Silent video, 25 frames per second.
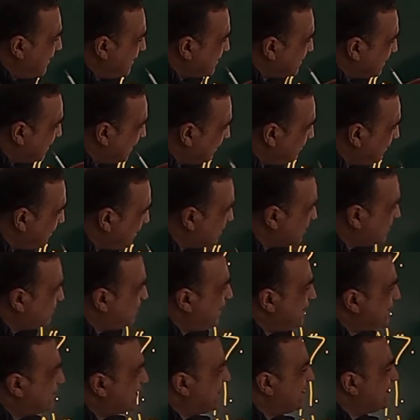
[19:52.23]
This Hilbert
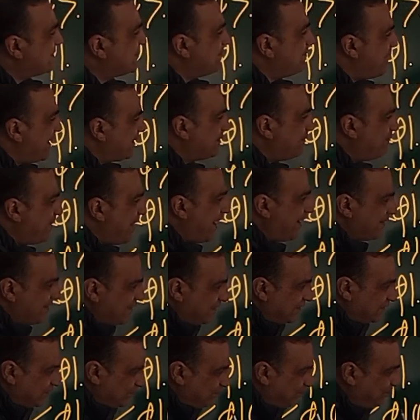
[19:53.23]
space is the
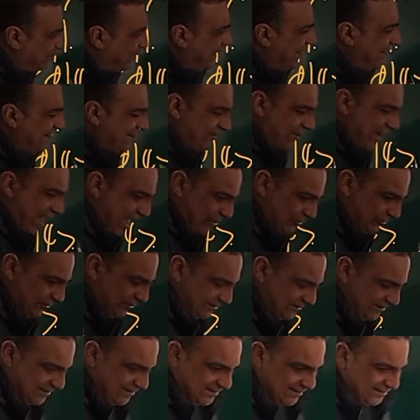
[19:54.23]
mathematical playground.
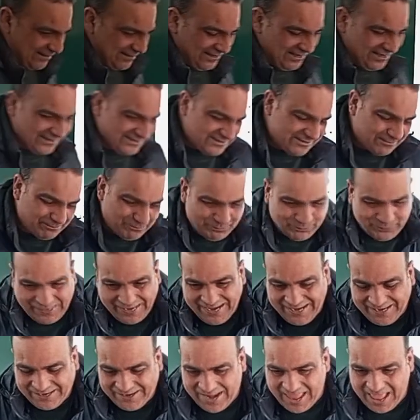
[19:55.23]
It's a
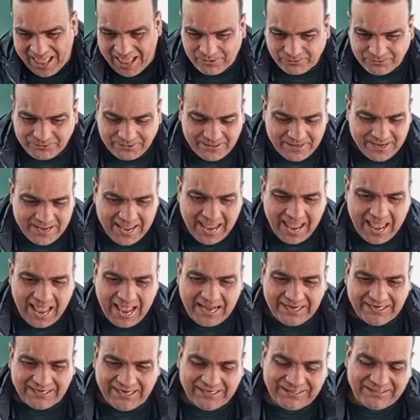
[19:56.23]
playground,
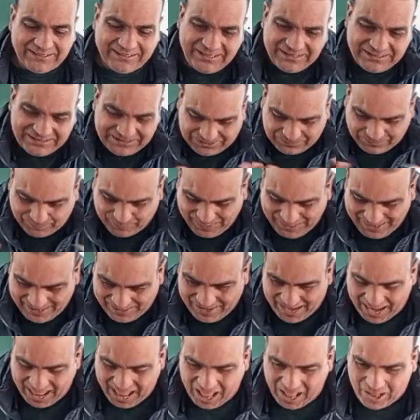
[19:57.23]
and in this
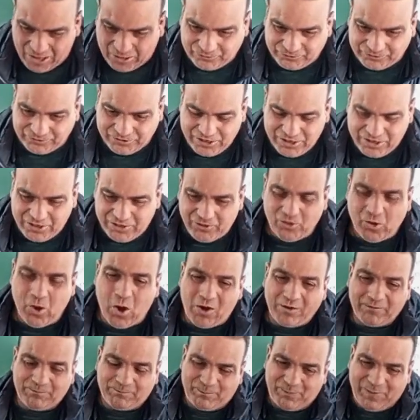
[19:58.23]
playground, you've
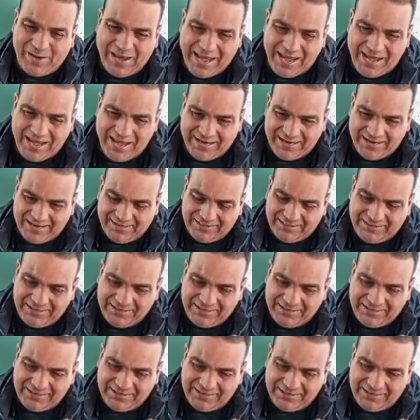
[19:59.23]
got to play.